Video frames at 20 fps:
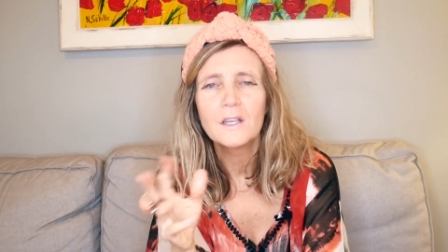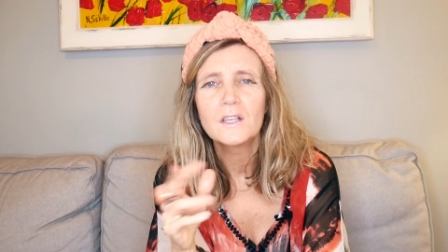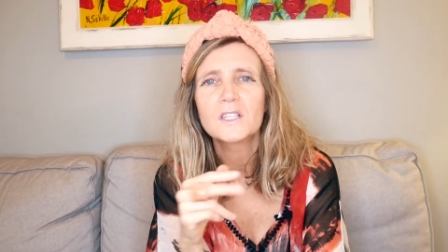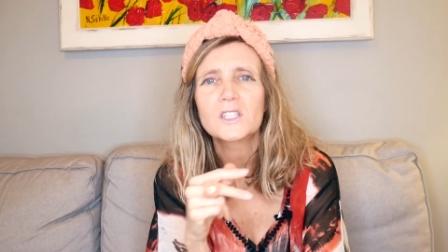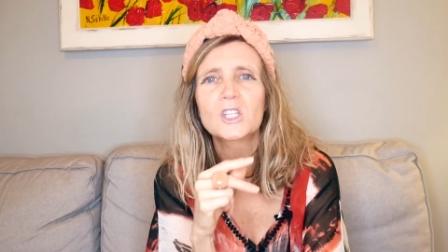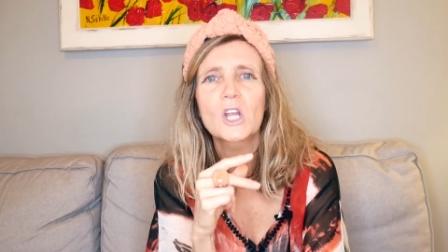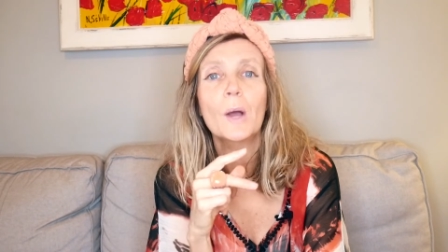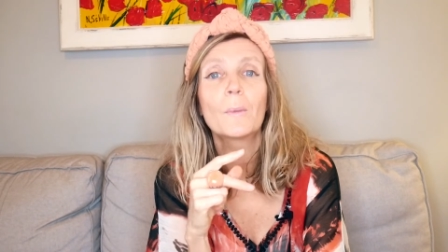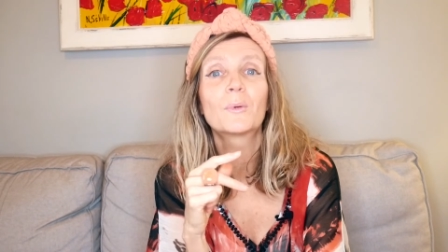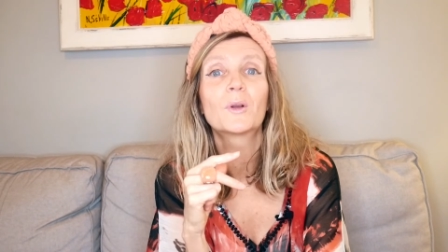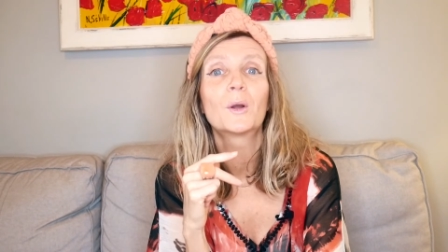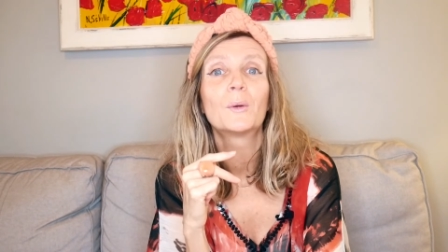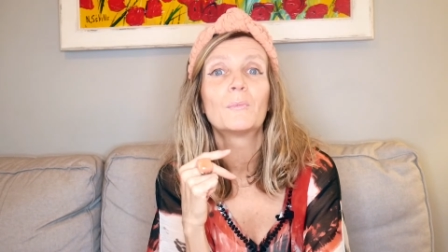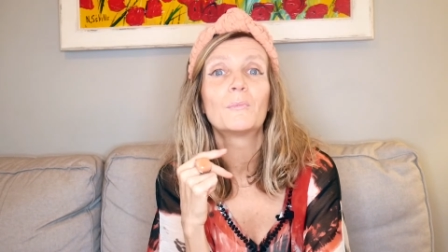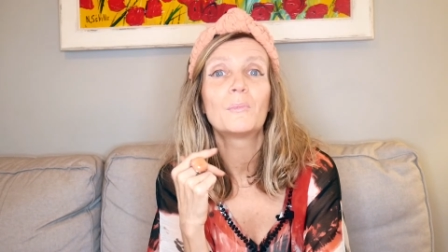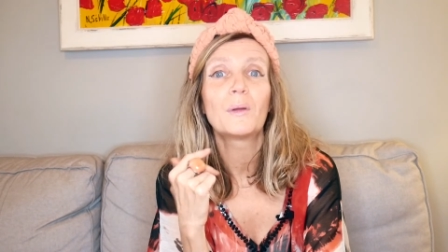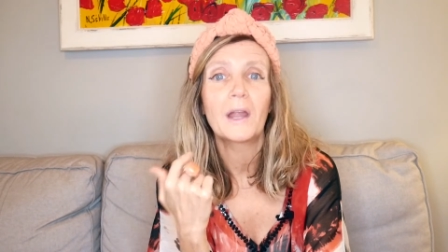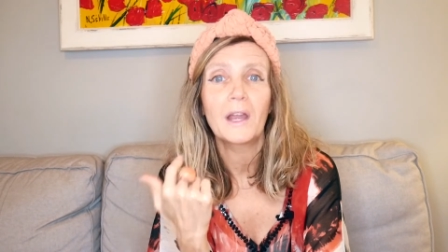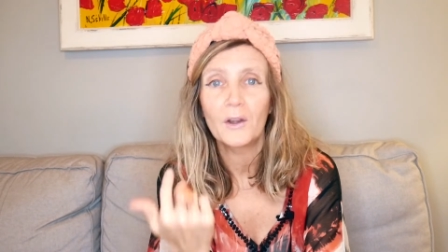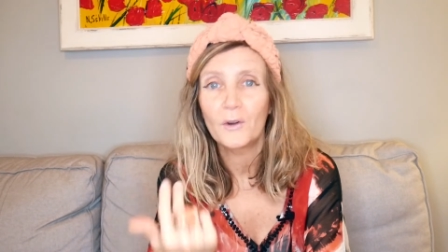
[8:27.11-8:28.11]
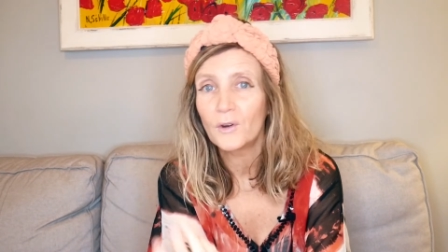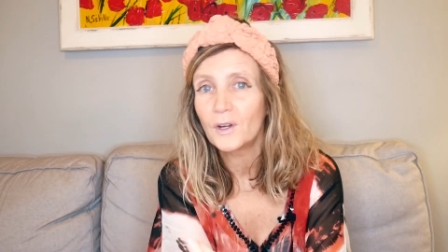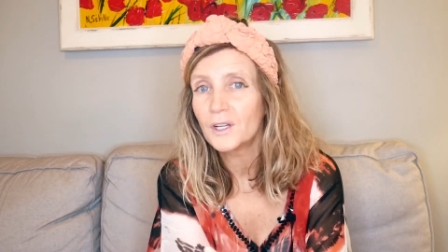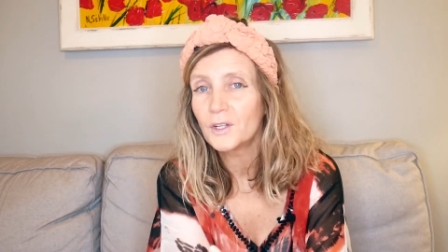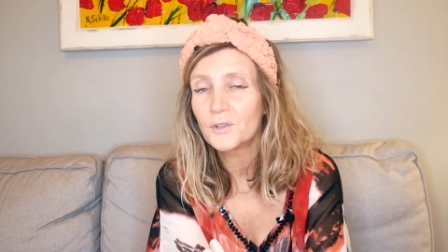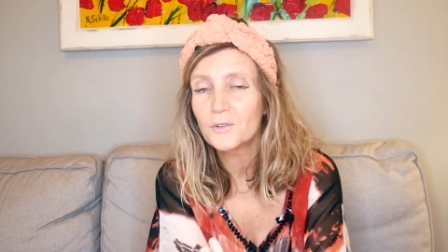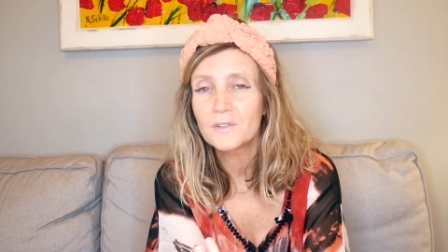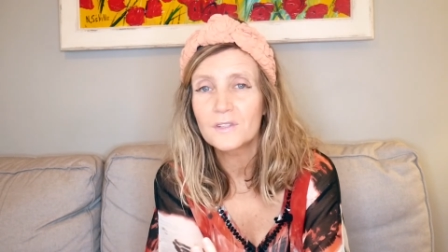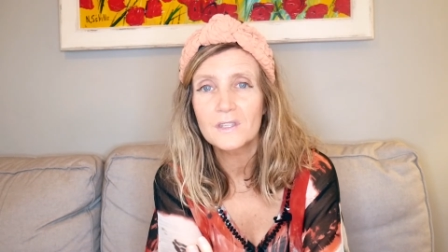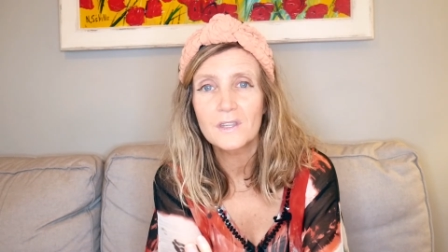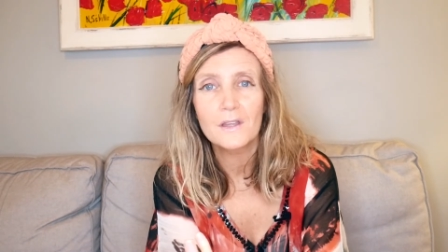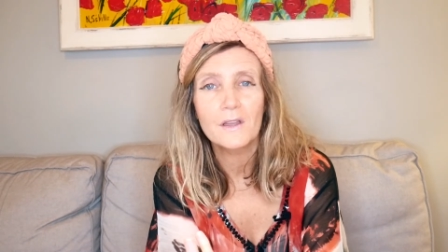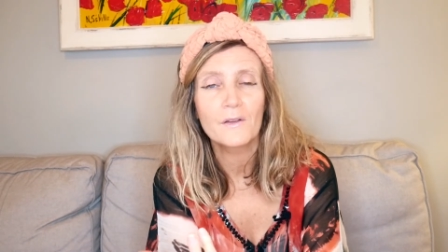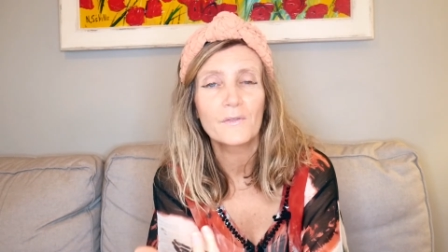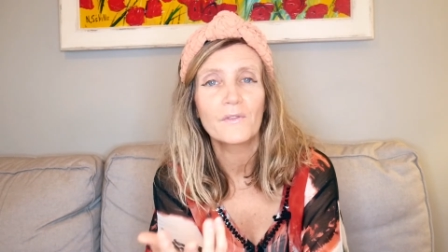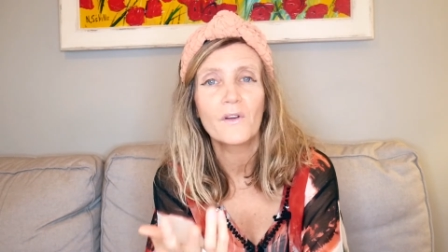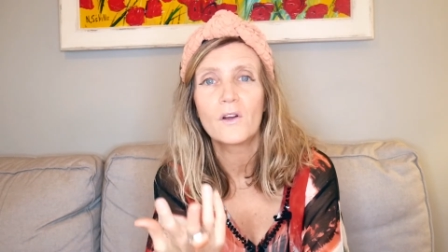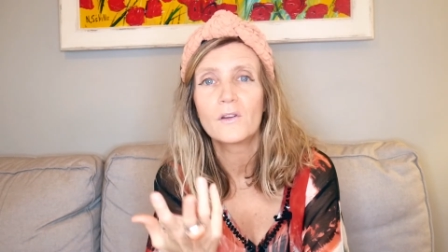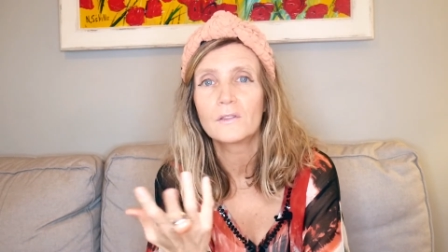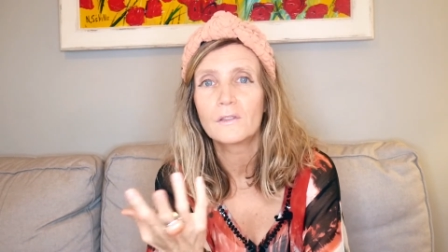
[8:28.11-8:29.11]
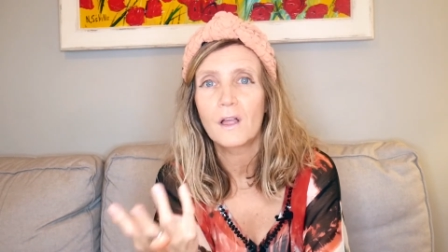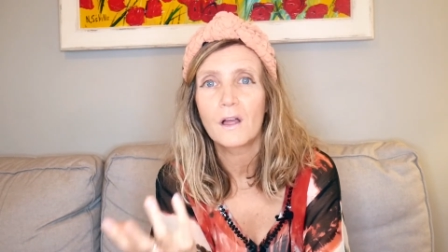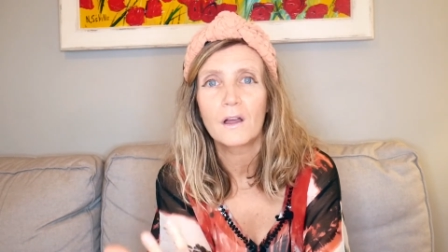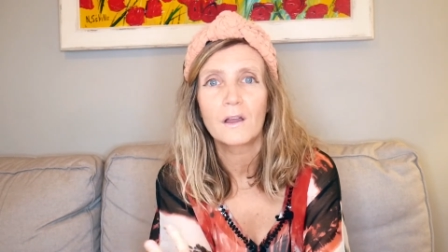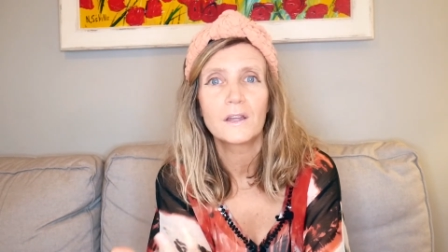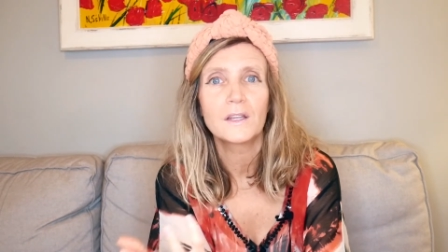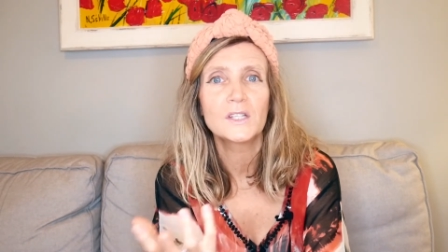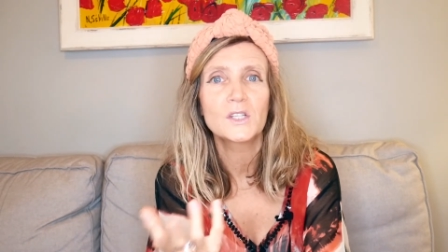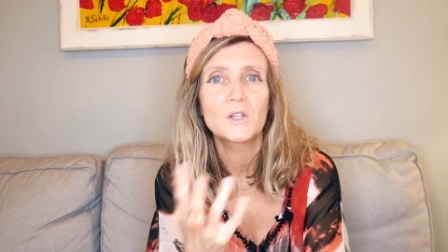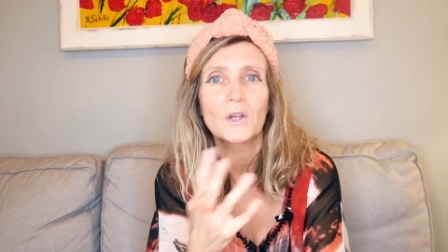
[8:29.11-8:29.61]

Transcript: Stop comparing yourself online